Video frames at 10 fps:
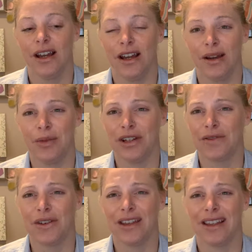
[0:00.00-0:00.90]
I
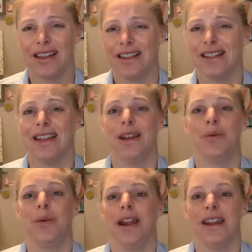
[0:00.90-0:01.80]
just felt like this dead
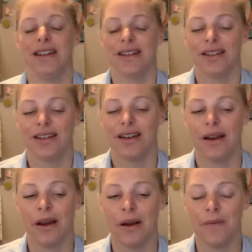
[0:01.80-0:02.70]
weight.
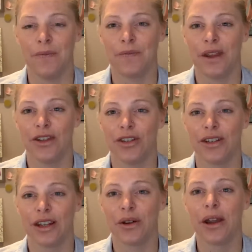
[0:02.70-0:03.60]
And
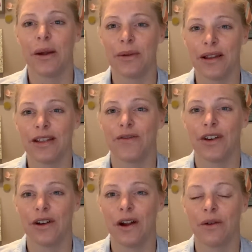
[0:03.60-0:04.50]
she's like, okay, well, let's
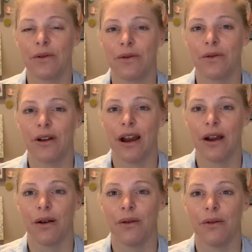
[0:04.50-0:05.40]
figure out
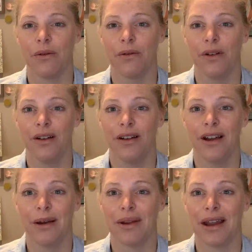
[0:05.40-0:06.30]
how
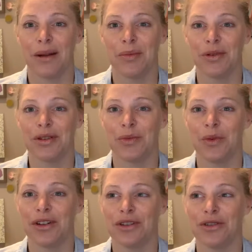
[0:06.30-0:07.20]
we kind of put some
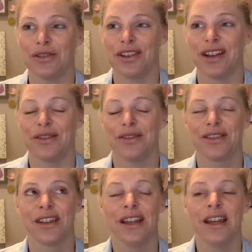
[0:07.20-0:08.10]
wind in your
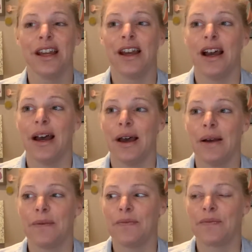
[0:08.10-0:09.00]
sails.
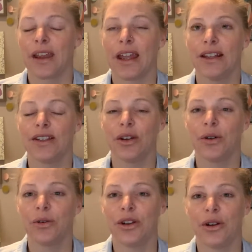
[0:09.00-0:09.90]
And
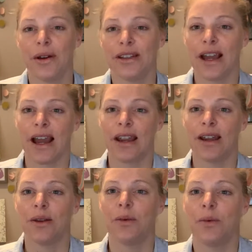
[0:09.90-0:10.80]
so, as
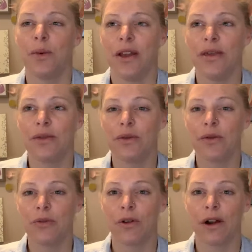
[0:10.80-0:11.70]
I went through the
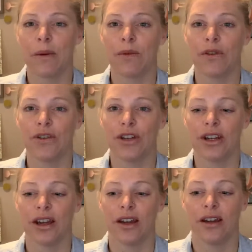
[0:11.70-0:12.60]
program with
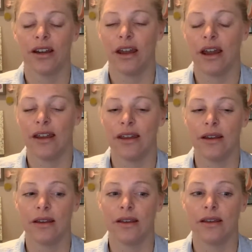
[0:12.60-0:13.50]
Yashika, I
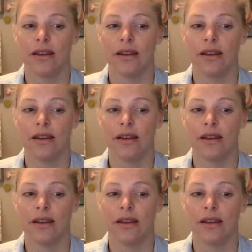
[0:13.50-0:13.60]
think